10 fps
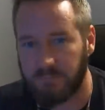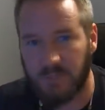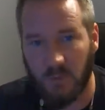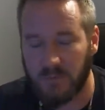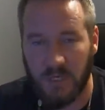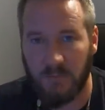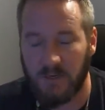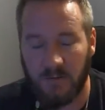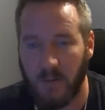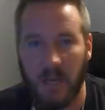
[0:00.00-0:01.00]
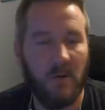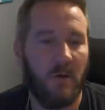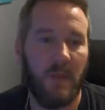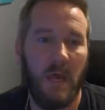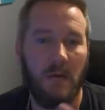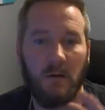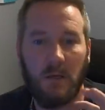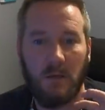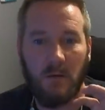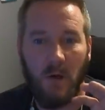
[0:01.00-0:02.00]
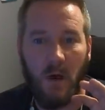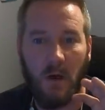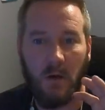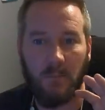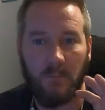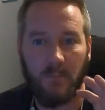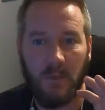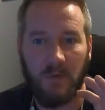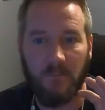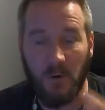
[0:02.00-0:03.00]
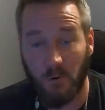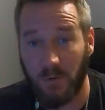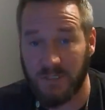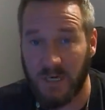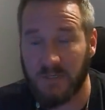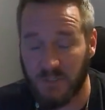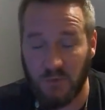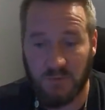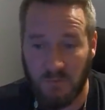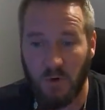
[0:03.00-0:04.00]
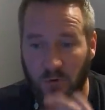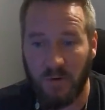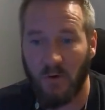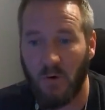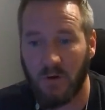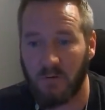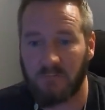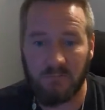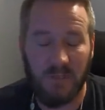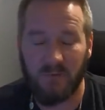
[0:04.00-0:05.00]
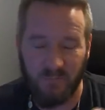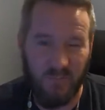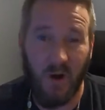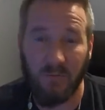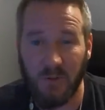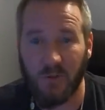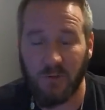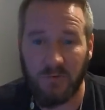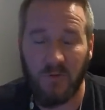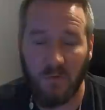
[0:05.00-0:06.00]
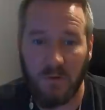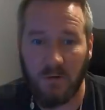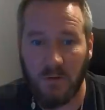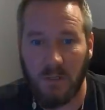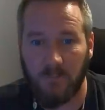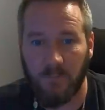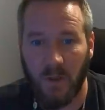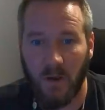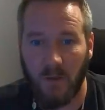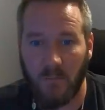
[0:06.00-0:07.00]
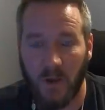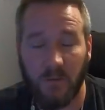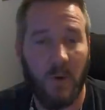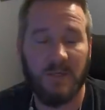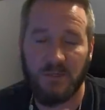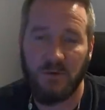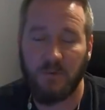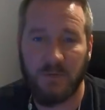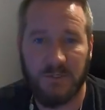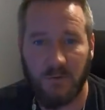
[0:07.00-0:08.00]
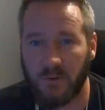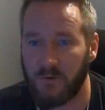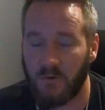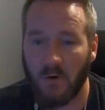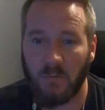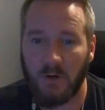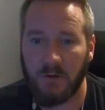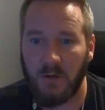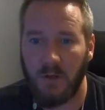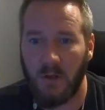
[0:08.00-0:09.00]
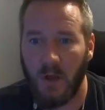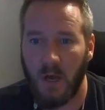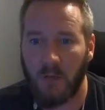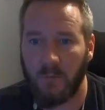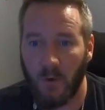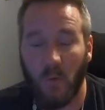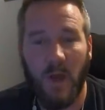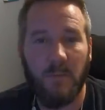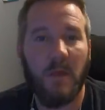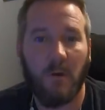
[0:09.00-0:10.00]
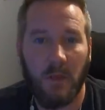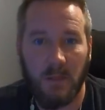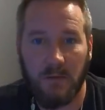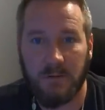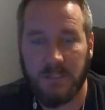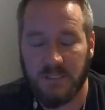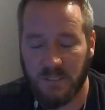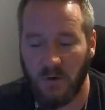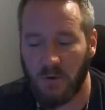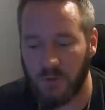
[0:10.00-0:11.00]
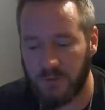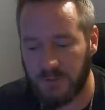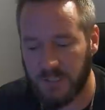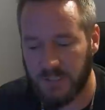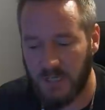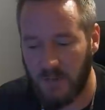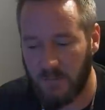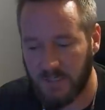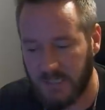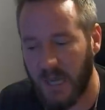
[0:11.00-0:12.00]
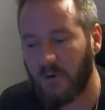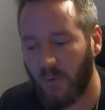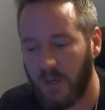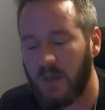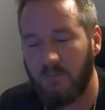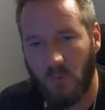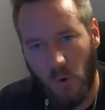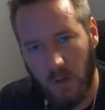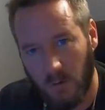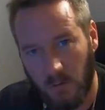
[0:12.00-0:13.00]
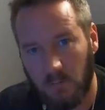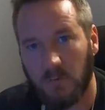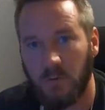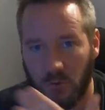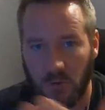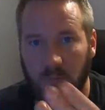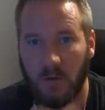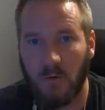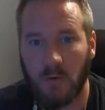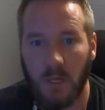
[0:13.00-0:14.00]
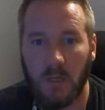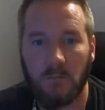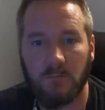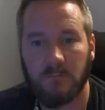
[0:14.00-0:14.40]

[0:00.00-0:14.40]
Don't take me to the bank on that. Um, if Mercury says use mercury oil, you probably should do it. Um, otherwise, do your research, do your homework. Um, but what I'm hearing is as long as you use the same integrity of oil, you should be okay.